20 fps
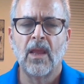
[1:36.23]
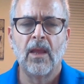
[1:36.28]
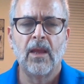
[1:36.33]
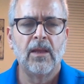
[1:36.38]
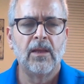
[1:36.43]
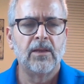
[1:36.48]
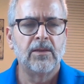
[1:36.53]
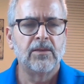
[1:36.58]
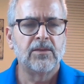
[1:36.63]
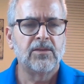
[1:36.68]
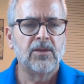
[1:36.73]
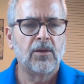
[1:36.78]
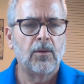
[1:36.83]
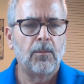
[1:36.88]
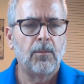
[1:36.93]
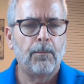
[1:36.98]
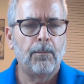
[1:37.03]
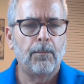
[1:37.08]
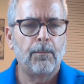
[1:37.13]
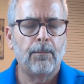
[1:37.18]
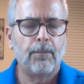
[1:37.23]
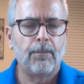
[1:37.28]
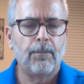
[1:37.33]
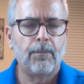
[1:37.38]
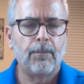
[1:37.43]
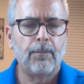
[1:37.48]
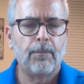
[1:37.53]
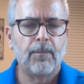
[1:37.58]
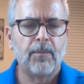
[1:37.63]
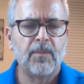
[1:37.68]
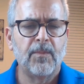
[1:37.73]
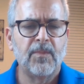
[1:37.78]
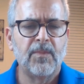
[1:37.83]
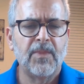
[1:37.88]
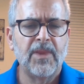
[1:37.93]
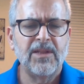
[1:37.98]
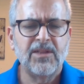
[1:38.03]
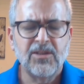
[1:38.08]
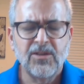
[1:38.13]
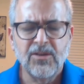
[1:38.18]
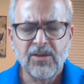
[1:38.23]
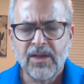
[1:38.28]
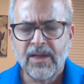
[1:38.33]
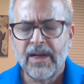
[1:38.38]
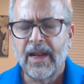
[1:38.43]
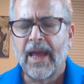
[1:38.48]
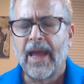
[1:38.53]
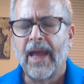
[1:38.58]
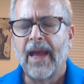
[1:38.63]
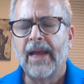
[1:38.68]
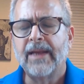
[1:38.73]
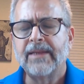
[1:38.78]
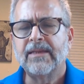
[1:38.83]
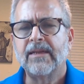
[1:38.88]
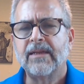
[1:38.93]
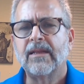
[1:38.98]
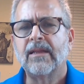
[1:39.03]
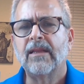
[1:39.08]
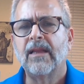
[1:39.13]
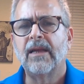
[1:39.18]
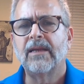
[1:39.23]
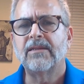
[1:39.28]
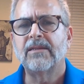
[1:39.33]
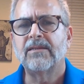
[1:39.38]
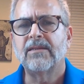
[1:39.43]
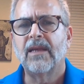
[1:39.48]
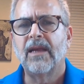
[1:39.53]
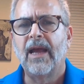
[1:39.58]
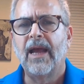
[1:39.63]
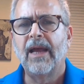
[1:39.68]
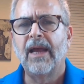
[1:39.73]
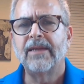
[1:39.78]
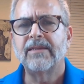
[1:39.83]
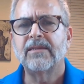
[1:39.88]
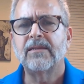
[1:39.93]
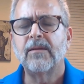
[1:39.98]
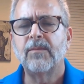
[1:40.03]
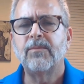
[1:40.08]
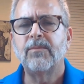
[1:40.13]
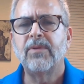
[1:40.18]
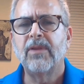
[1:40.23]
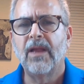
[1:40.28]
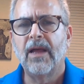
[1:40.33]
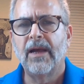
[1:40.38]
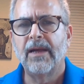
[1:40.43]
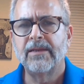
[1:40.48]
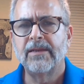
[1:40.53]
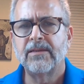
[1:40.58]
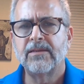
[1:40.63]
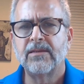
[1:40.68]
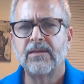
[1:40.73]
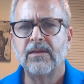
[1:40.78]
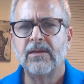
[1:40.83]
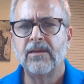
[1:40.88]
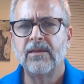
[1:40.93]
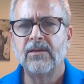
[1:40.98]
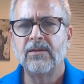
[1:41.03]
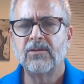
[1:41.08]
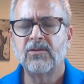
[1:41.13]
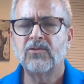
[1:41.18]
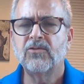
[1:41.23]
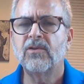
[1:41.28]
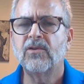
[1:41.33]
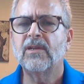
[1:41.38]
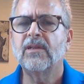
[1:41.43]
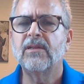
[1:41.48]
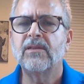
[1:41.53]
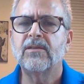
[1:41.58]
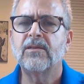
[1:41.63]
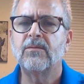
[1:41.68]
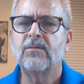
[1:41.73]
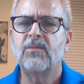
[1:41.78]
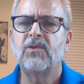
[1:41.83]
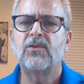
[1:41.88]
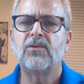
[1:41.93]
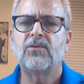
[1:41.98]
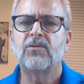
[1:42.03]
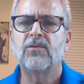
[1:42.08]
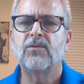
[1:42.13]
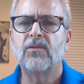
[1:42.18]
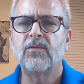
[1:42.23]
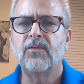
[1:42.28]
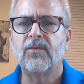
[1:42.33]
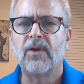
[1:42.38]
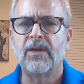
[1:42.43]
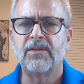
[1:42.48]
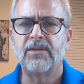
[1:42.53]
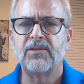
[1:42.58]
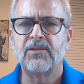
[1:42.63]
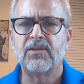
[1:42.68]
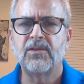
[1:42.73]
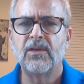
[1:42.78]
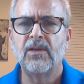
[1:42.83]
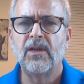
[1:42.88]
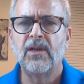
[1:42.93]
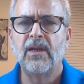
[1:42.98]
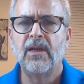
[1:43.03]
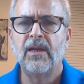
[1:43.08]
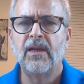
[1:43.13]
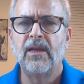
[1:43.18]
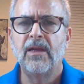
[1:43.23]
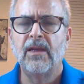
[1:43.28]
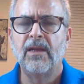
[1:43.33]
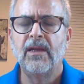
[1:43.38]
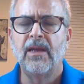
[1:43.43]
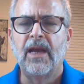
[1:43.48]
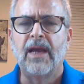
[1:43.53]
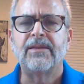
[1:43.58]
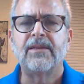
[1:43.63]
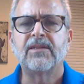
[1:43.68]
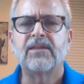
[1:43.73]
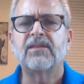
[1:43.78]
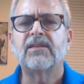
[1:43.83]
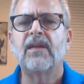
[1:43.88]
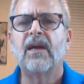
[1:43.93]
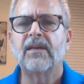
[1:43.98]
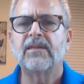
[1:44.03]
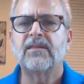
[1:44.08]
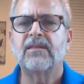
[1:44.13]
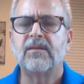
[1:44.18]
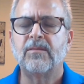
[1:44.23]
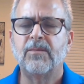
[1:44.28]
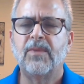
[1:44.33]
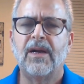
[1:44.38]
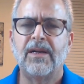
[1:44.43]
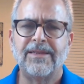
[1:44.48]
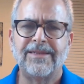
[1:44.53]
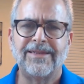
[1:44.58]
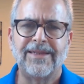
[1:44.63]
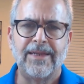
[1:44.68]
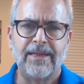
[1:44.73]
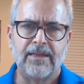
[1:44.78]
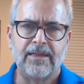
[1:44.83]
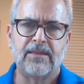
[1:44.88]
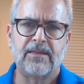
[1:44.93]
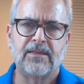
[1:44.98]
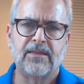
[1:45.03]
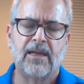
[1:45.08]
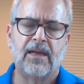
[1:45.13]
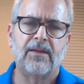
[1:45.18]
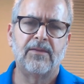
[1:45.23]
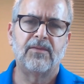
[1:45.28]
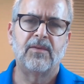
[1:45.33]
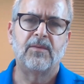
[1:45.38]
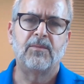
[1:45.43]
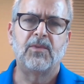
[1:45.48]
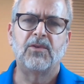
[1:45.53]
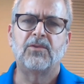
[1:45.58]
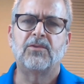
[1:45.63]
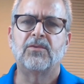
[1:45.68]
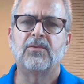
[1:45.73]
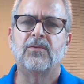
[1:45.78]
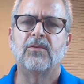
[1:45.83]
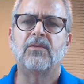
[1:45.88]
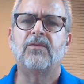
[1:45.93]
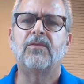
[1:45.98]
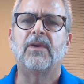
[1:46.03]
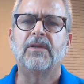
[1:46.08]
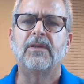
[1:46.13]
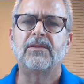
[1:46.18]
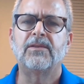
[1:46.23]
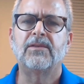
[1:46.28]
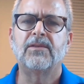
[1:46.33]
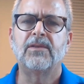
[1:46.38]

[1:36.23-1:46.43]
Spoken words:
So let's look at an asset class as it applies strictly to mutual funds and the stocks and bonds inside of the mutual funds.